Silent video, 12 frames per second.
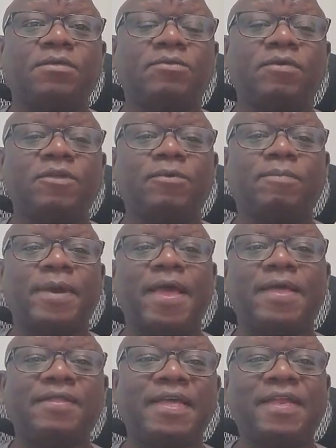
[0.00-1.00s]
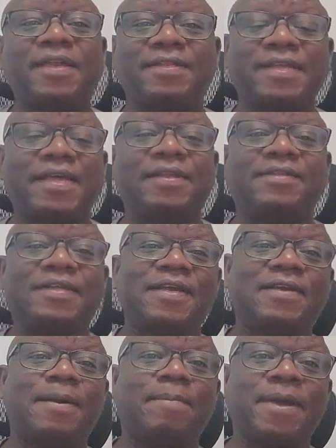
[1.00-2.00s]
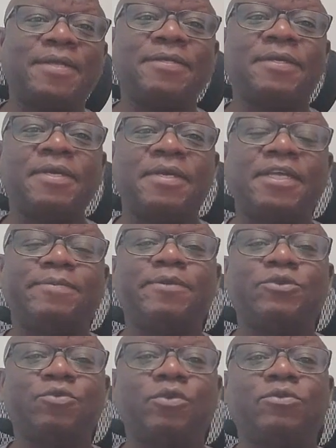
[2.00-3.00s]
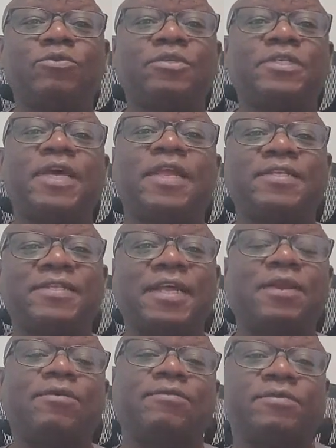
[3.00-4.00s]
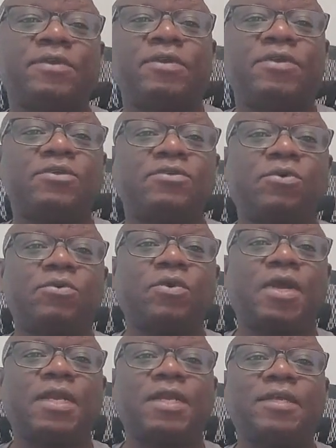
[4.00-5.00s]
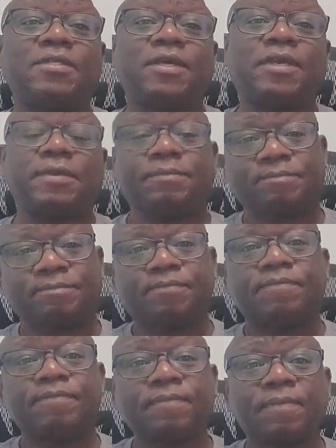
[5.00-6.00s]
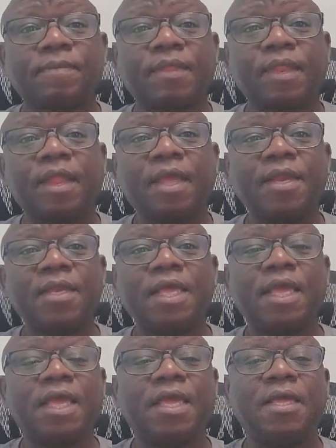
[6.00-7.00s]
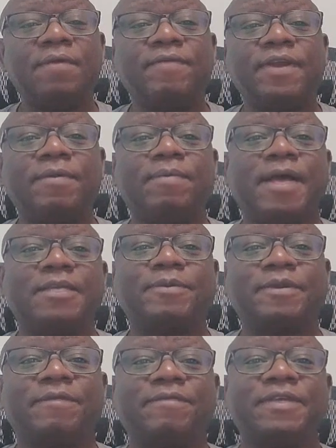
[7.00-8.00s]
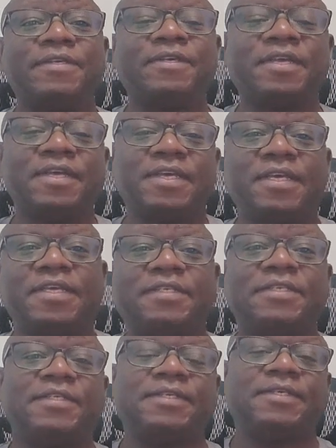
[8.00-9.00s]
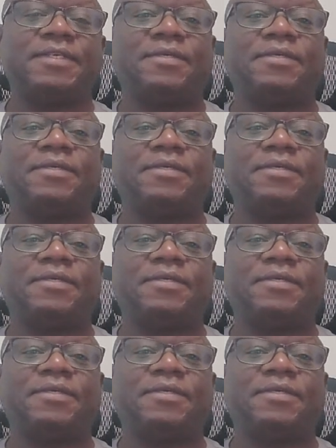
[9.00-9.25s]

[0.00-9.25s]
you want to buy 10 wrappers, it means you want to sell 10 loaves. So you can now say, okay, the variable aspect of this is,